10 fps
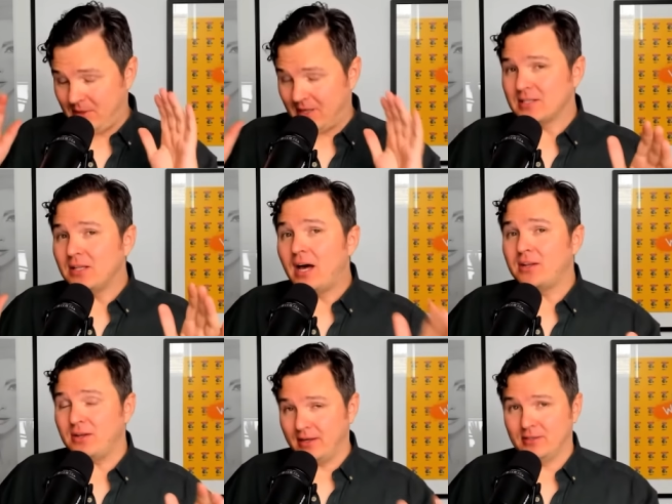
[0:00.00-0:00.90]
because a lot
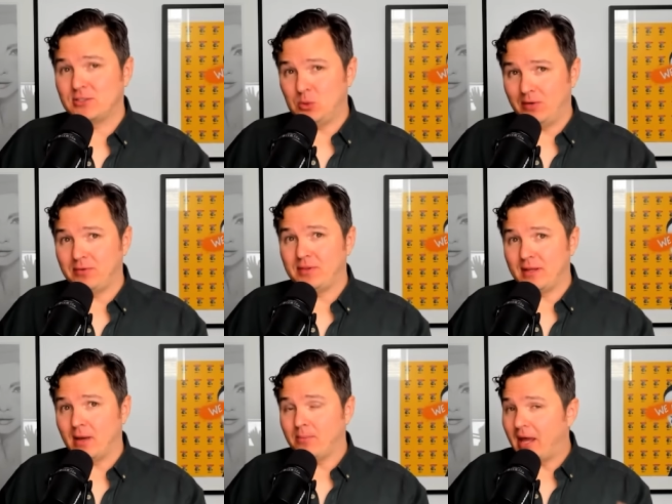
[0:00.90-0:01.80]
of you are going to screw everything
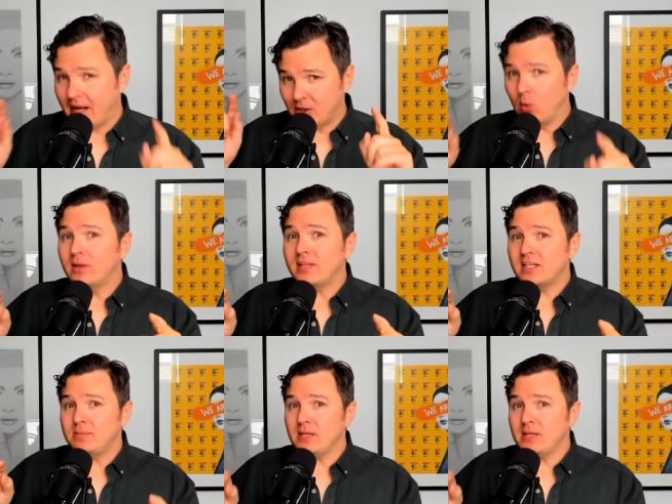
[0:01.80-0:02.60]
up. And I don't want that to be